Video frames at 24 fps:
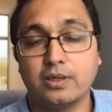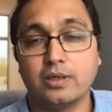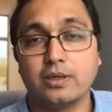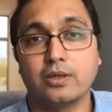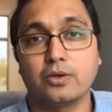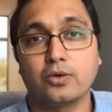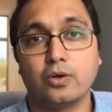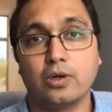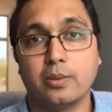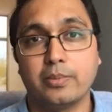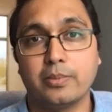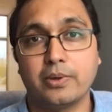a
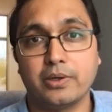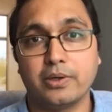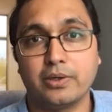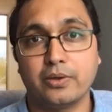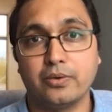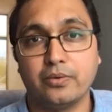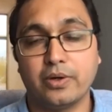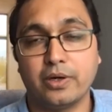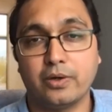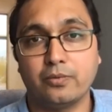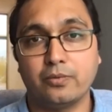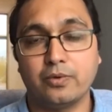
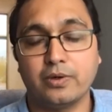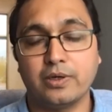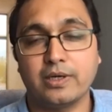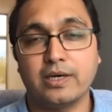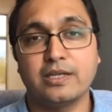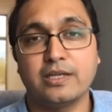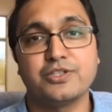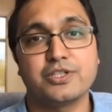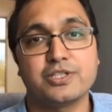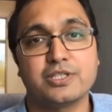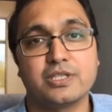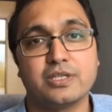collaborative network,
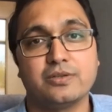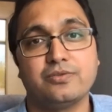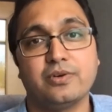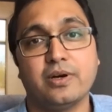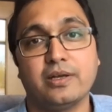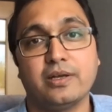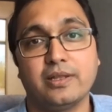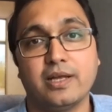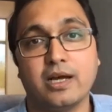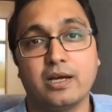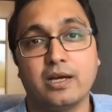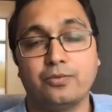and
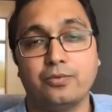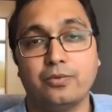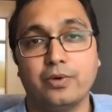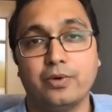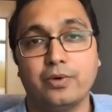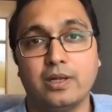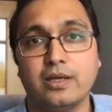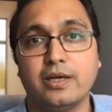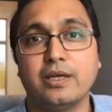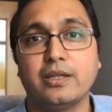justify that well